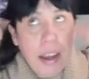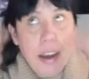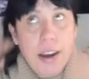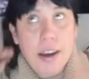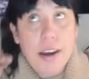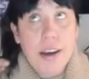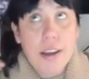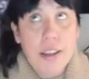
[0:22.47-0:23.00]

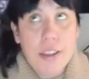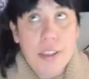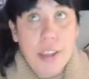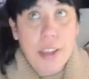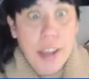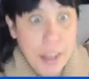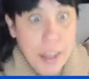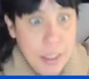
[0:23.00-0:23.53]

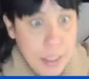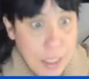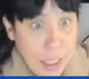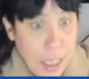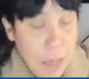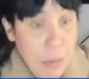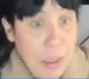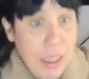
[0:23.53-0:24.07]
that can
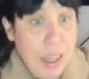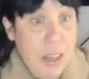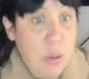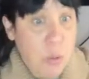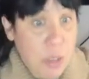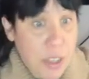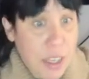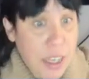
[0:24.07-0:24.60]
be done
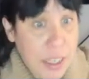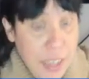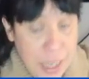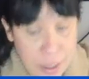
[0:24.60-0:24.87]
within a day.